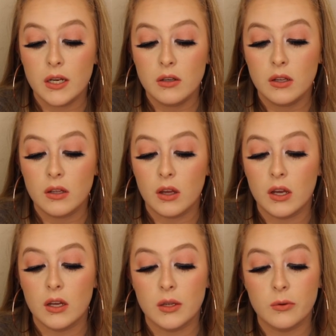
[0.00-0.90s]

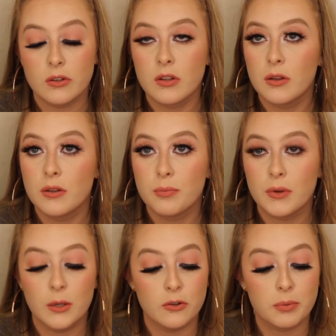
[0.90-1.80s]
It
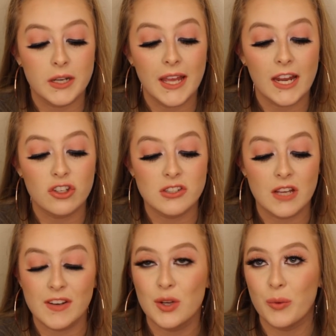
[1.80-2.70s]
was pretty anxious
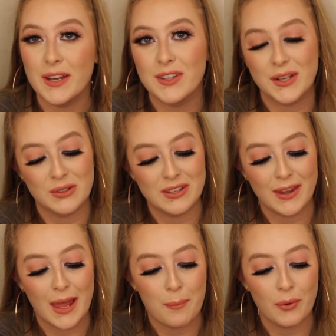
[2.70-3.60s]
having to wait to go to
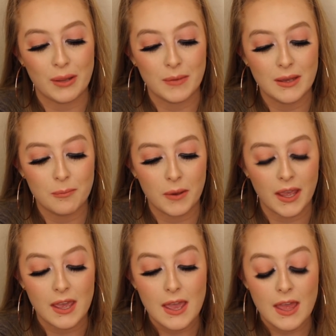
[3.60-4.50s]
that appointment,
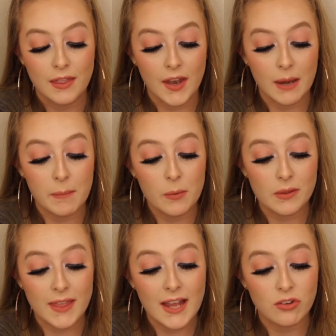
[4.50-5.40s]
but then I met
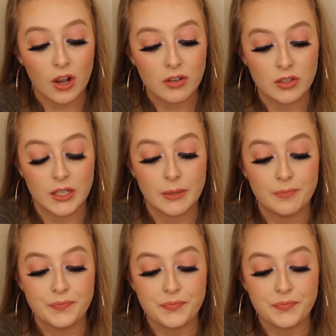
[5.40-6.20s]
with that doctor